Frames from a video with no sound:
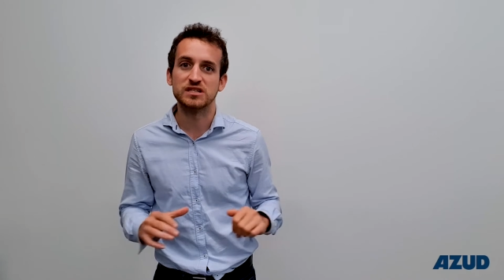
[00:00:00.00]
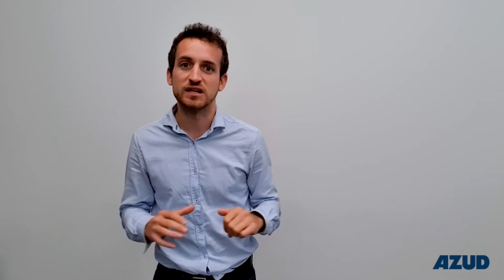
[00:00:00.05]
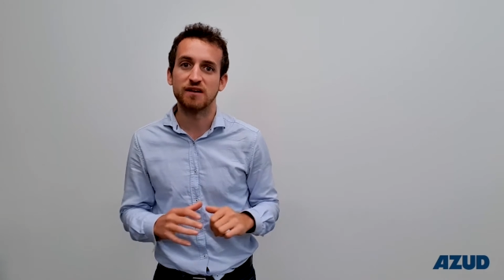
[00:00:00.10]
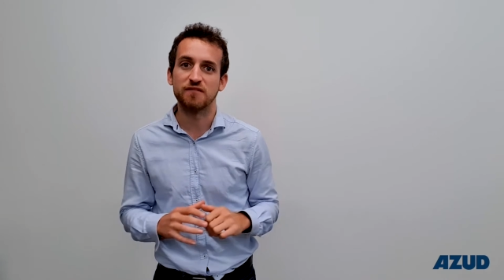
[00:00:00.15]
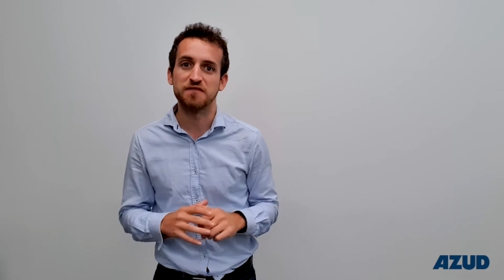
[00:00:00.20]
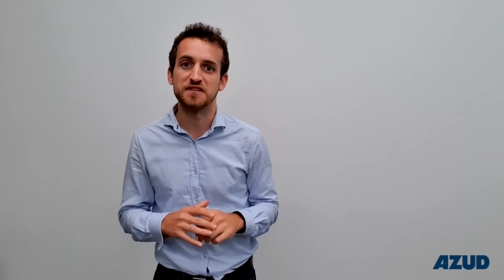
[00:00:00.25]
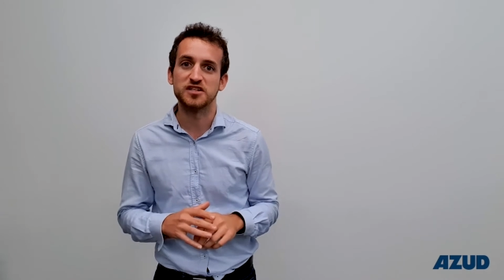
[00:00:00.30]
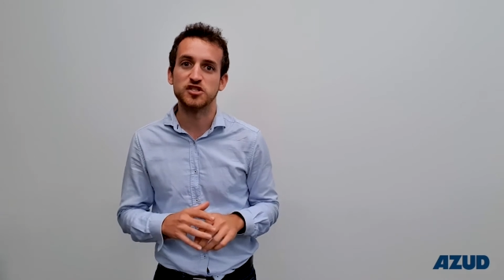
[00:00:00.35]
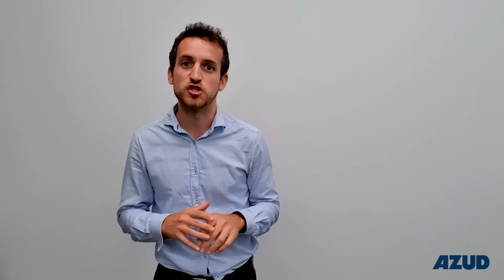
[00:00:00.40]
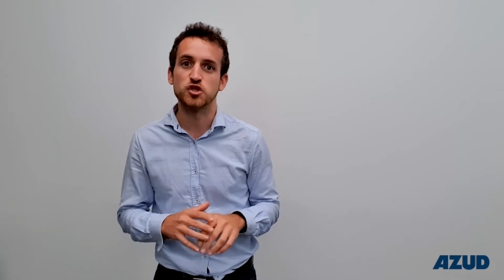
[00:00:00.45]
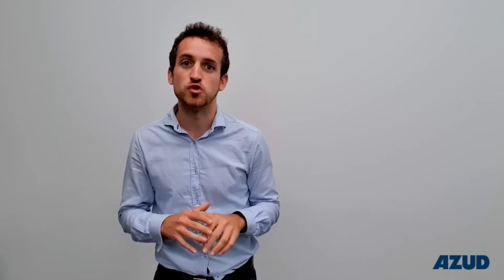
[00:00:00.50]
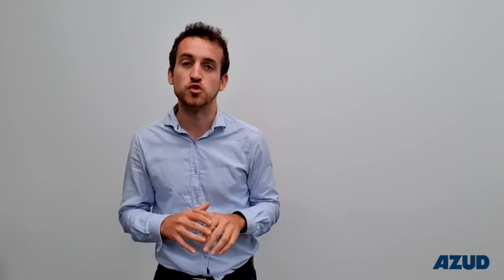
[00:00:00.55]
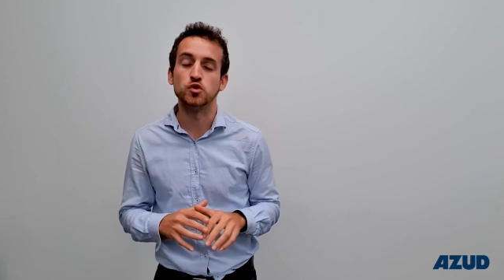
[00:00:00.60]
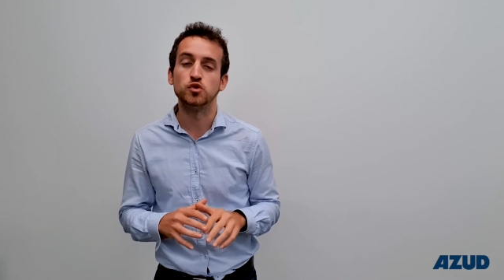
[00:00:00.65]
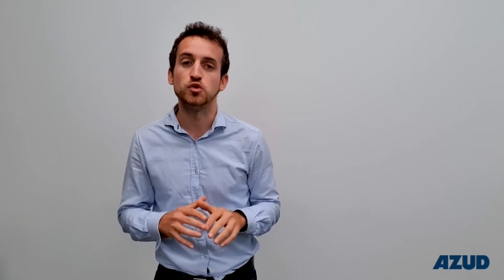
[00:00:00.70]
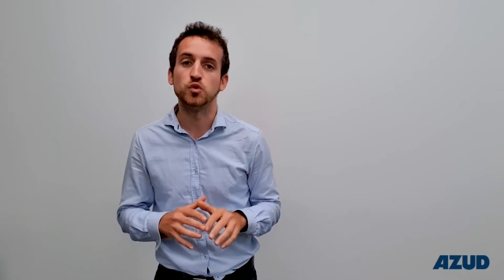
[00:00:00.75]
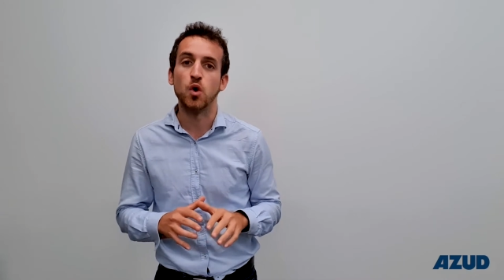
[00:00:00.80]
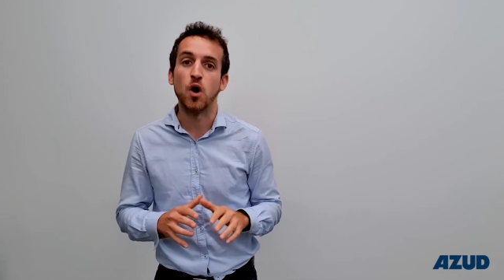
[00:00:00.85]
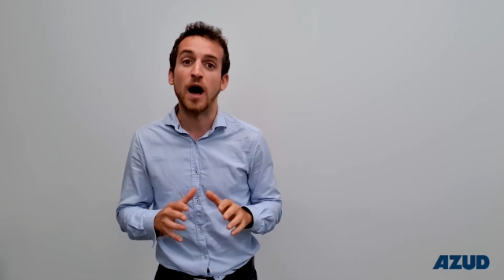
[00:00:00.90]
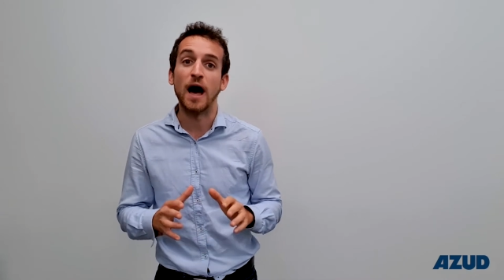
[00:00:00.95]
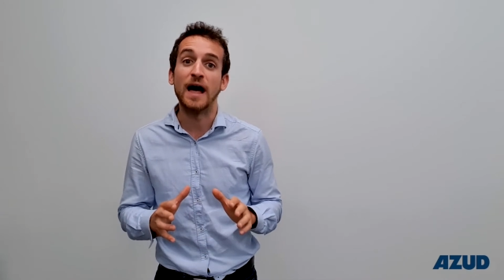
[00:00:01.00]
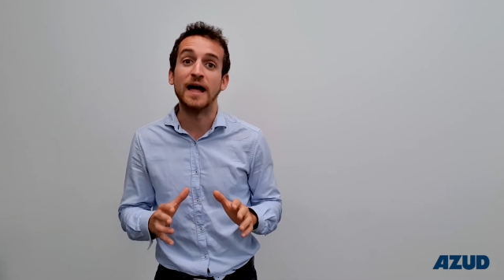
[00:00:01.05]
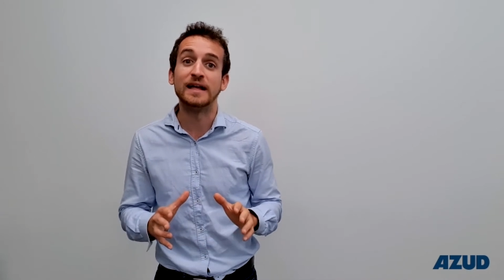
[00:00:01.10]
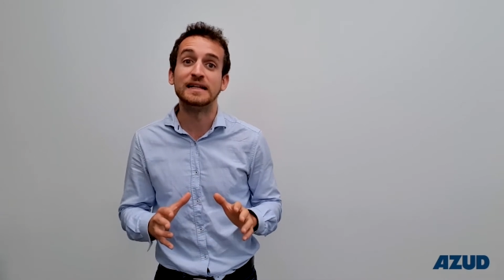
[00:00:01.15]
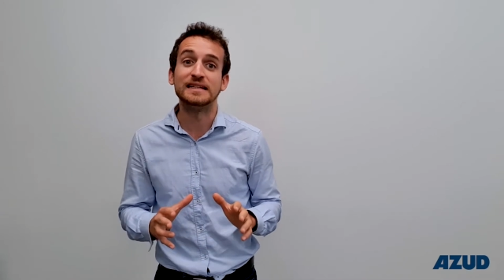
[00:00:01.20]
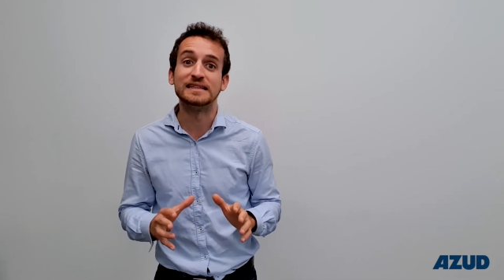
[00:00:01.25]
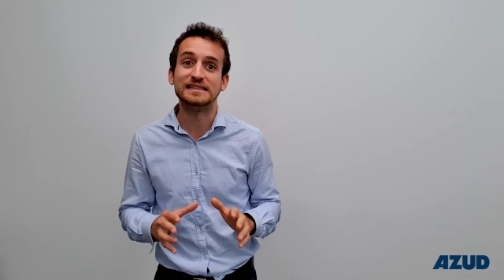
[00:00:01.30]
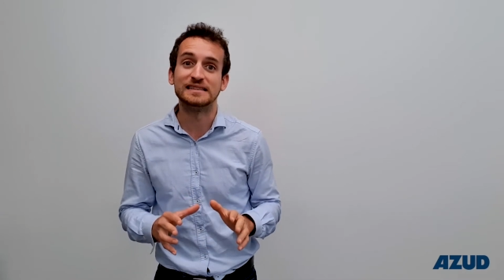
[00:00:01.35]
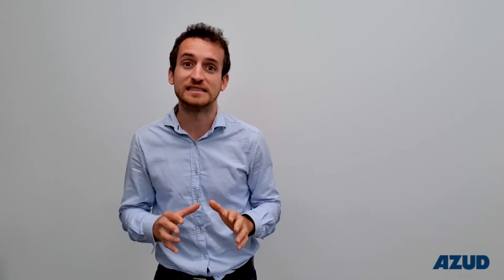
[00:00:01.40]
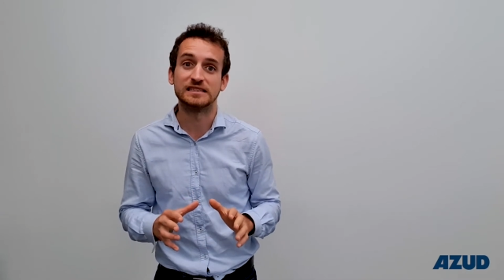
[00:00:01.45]
affection due to
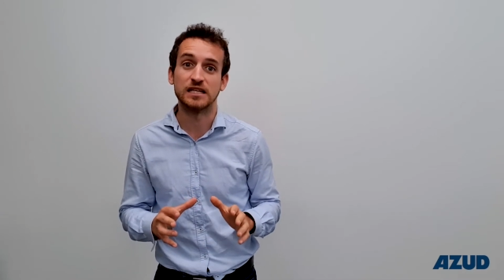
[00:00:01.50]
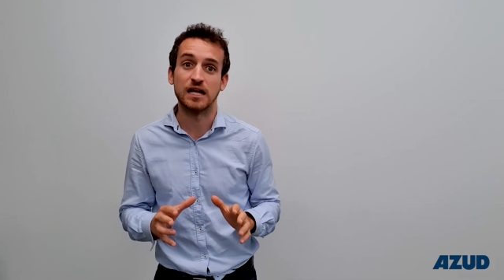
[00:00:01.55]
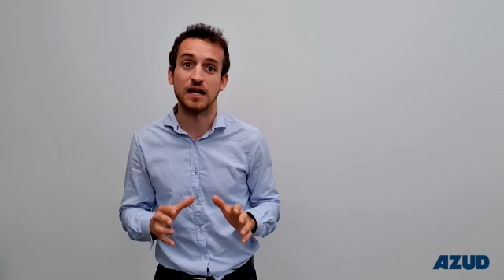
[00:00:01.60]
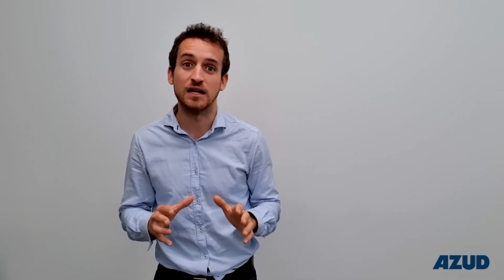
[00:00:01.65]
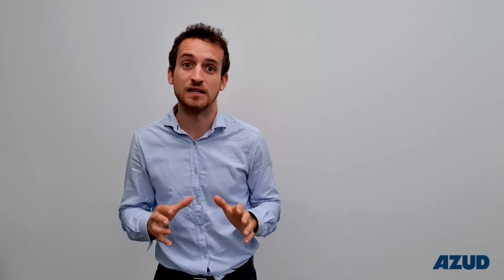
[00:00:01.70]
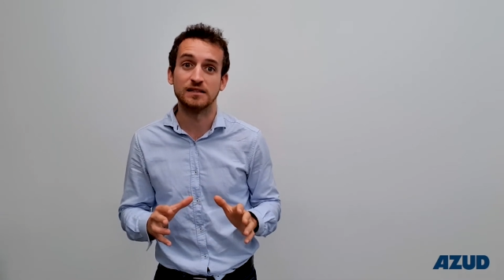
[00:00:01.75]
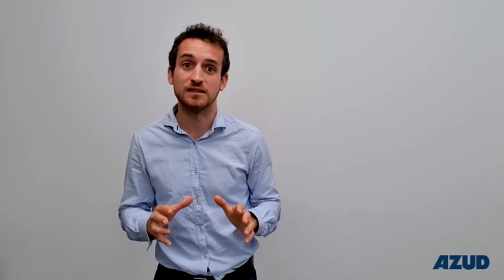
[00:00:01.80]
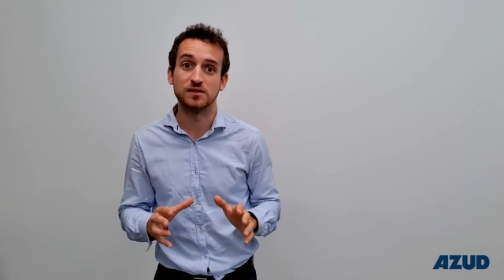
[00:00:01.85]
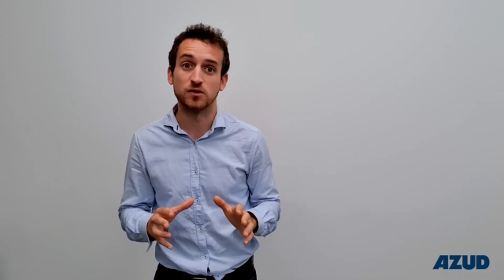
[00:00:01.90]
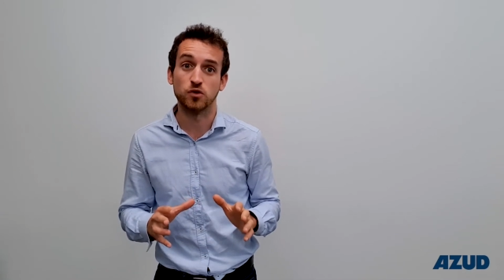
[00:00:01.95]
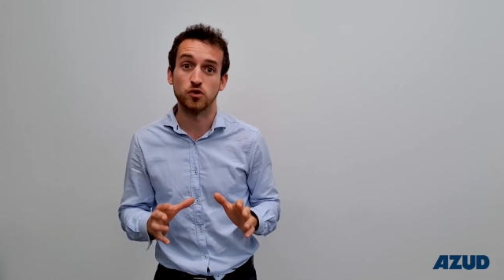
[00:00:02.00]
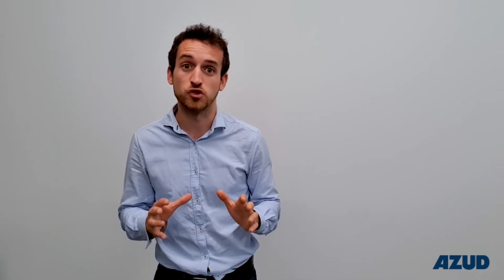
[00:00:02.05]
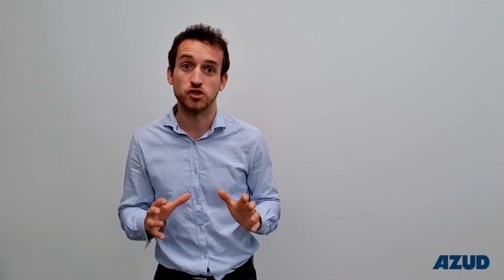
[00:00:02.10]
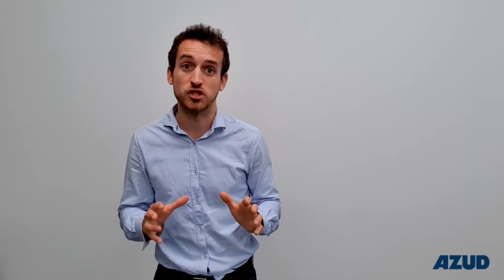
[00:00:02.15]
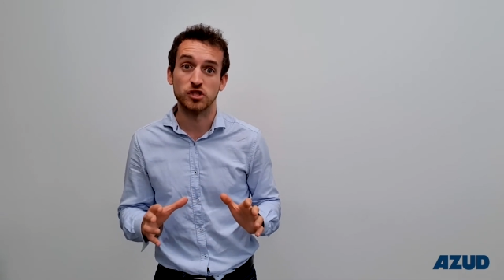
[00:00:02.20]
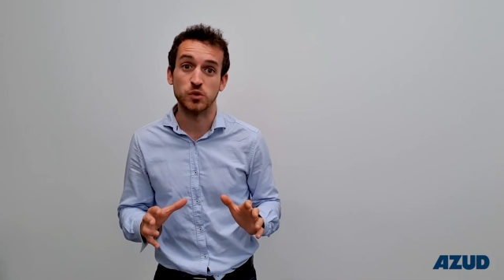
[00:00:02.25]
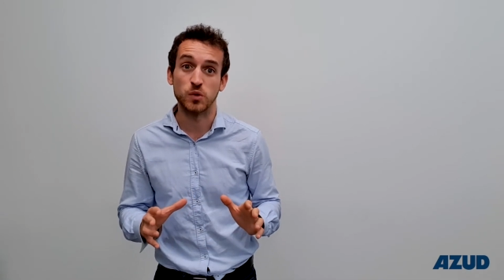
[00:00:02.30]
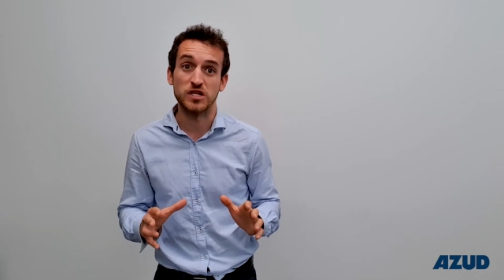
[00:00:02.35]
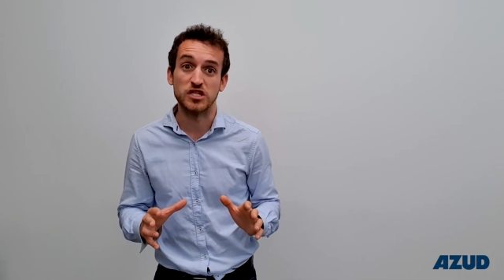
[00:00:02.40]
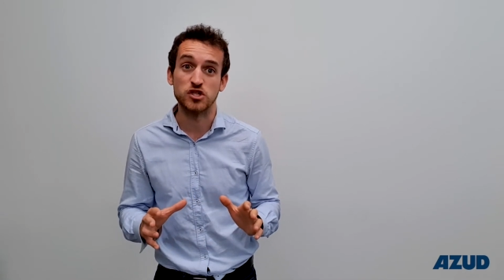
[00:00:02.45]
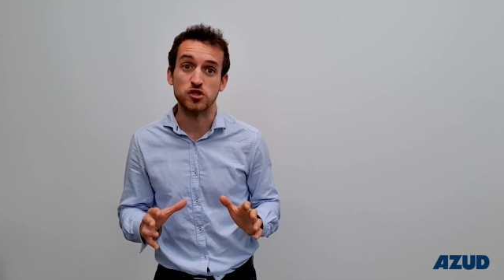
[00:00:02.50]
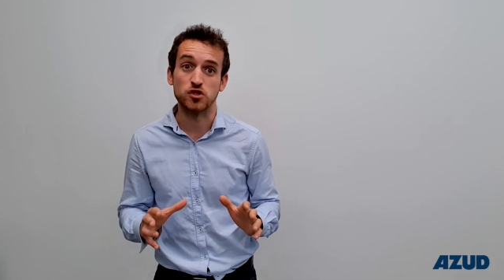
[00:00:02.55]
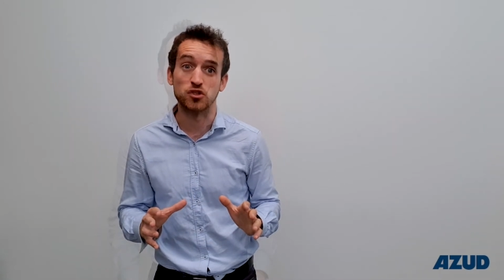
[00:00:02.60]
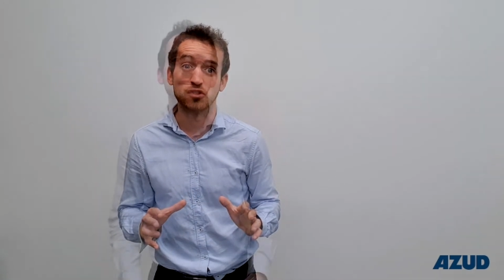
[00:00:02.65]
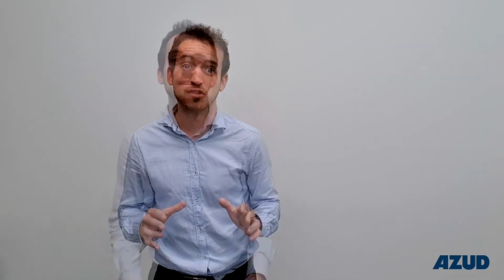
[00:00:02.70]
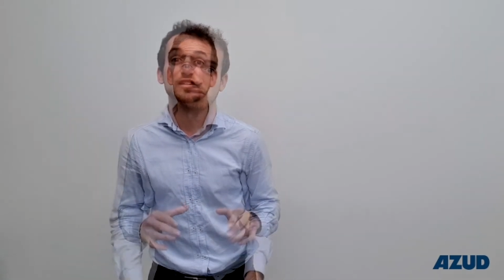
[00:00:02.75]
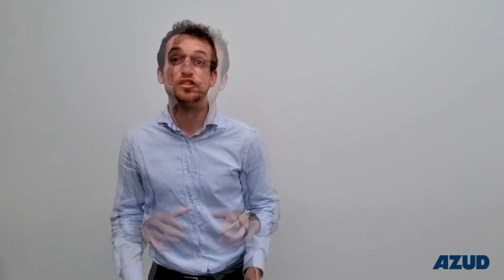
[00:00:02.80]
high salt concentrations.